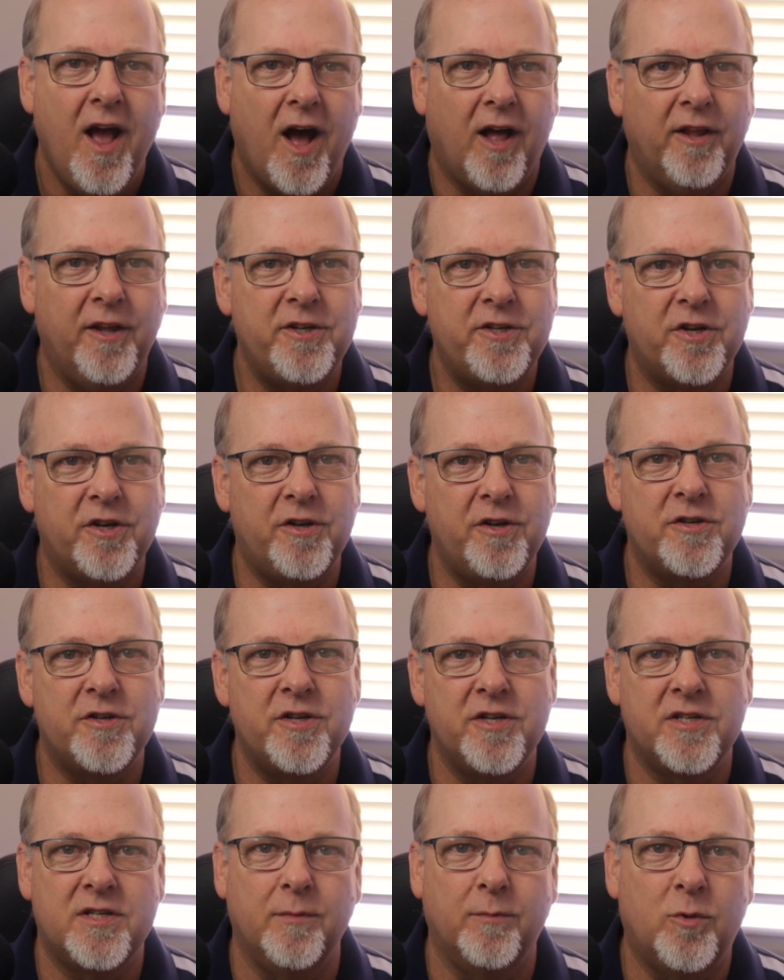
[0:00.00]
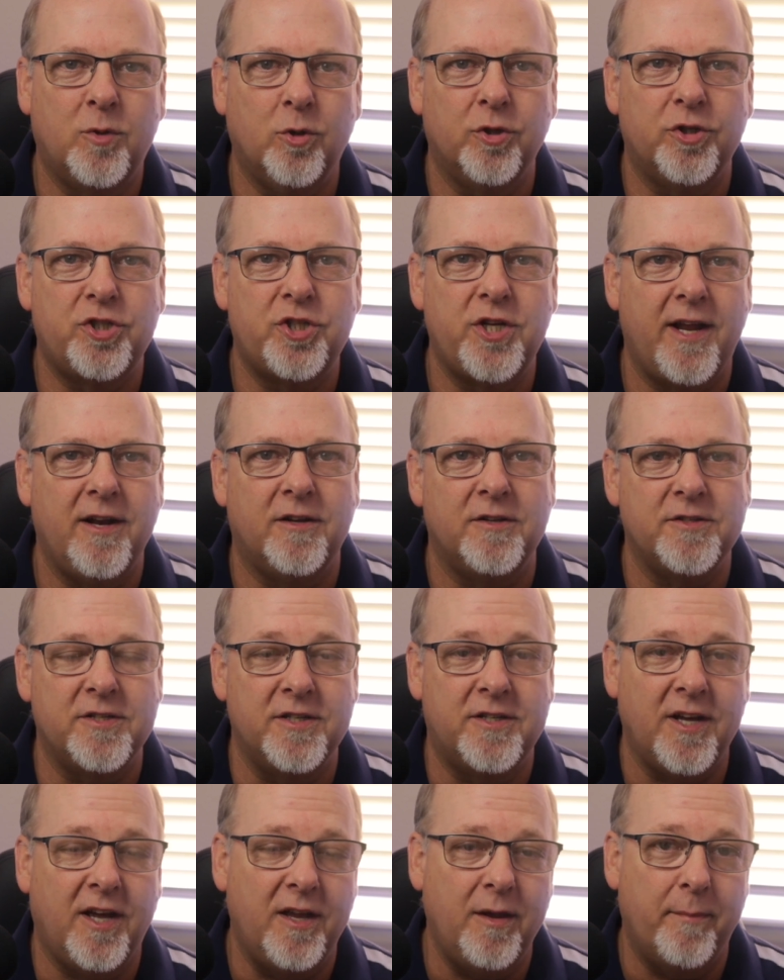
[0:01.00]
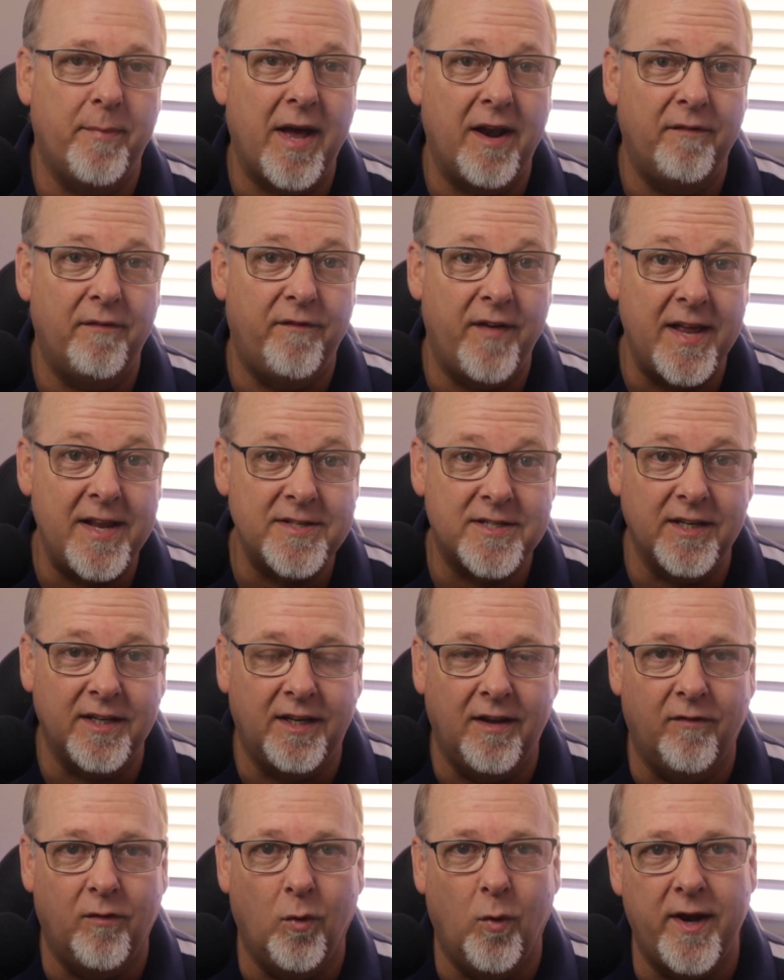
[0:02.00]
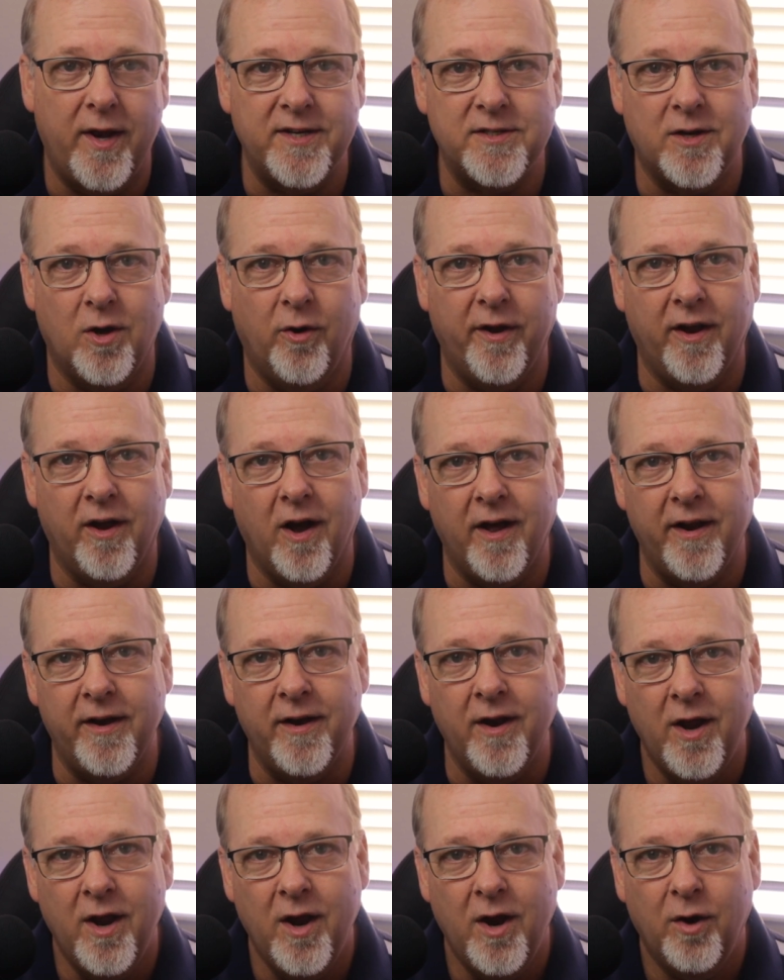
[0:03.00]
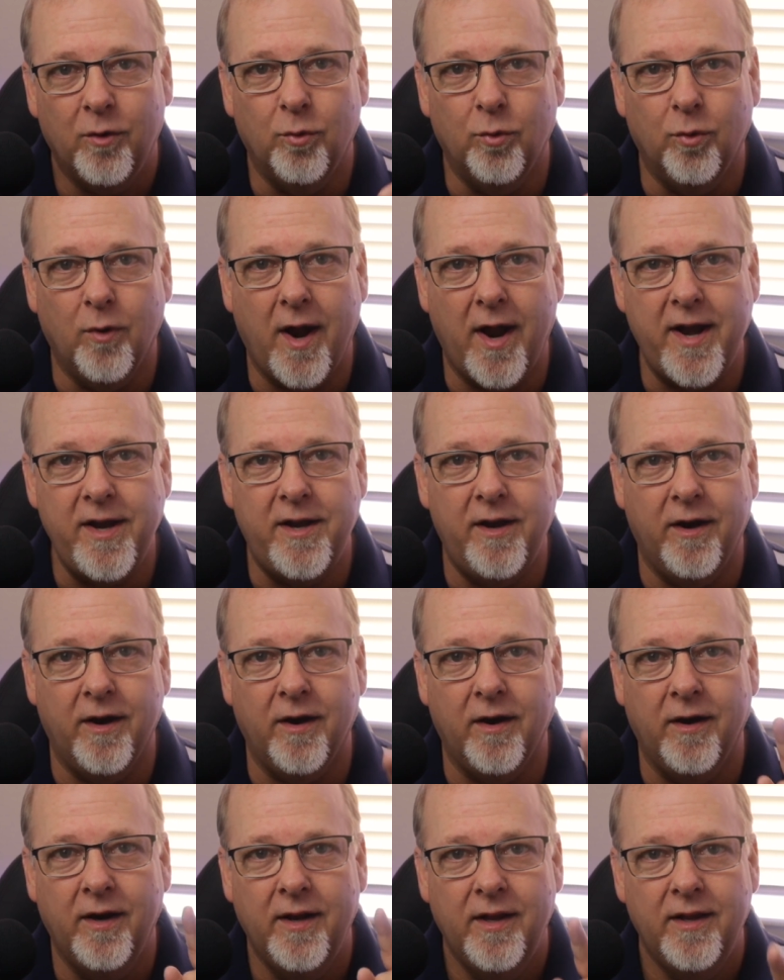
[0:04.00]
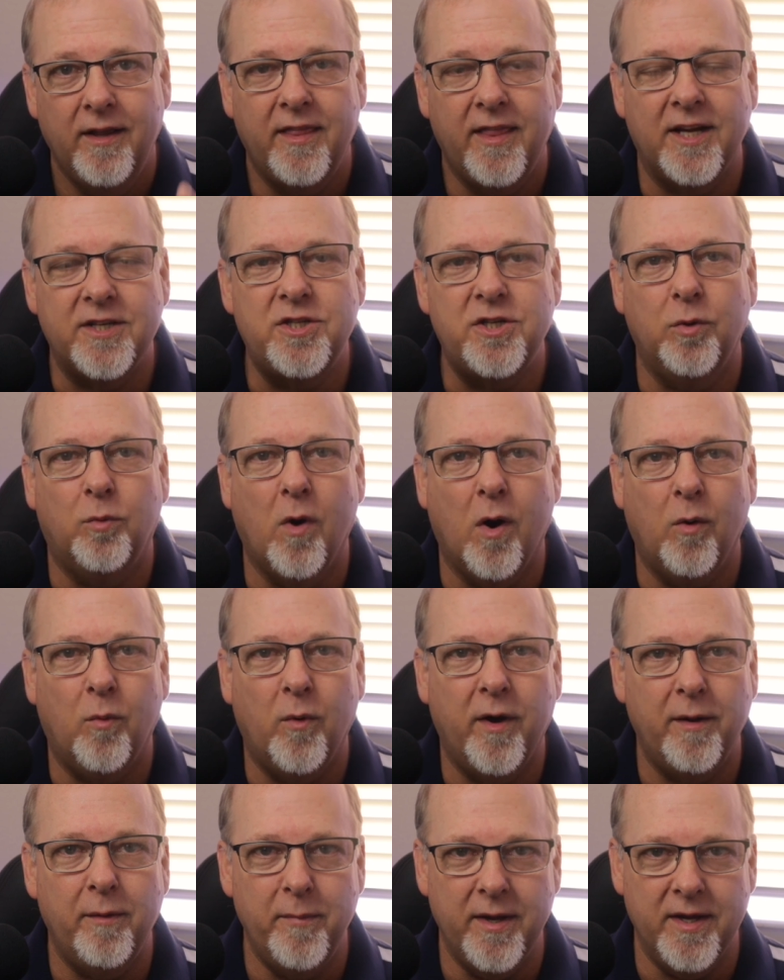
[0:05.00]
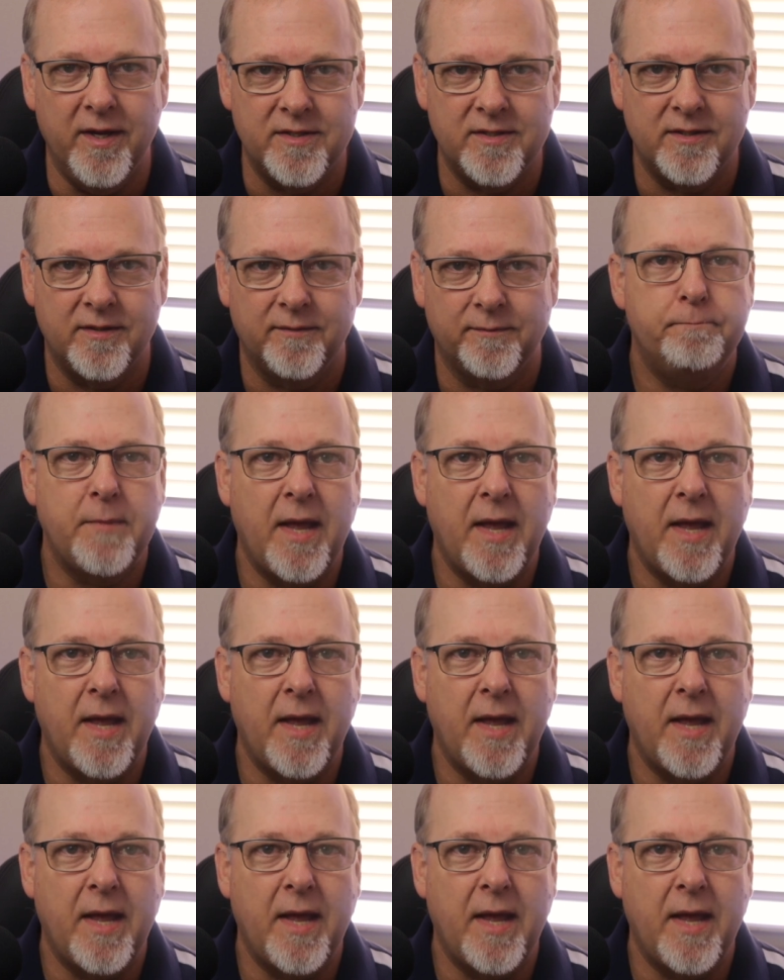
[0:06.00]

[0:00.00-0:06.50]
I'll introduce you to some cool channels and tell you about events and giveaways going on right here that you won't want to miss.